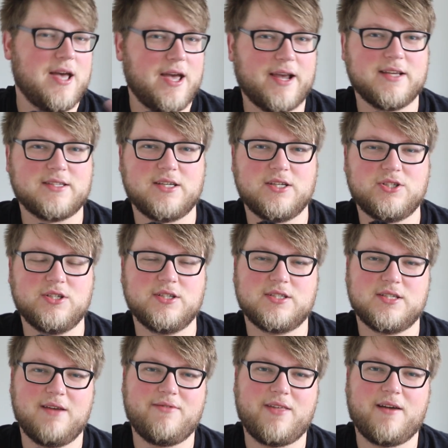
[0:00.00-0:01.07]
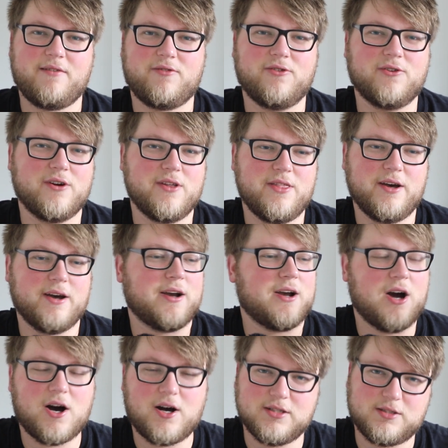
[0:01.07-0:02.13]
I guess I should have saved that for the
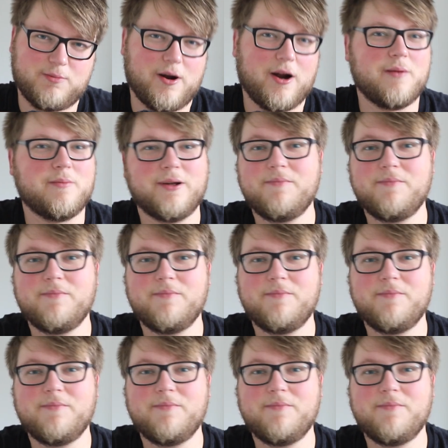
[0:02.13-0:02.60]
cons part.